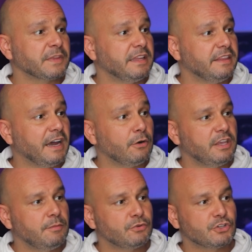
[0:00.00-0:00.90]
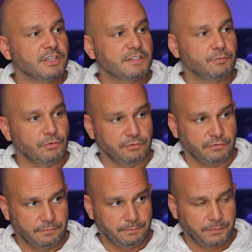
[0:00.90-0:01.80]
Now he pushed this move.
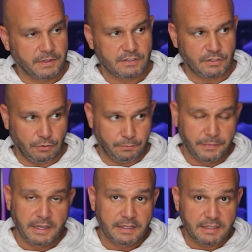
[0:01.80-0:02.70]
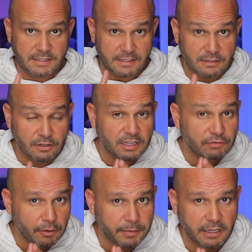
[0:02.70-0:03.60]
So this is not
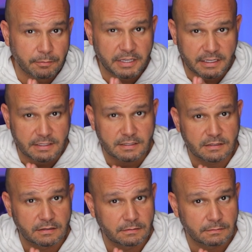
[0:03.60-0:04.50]
developing a piece.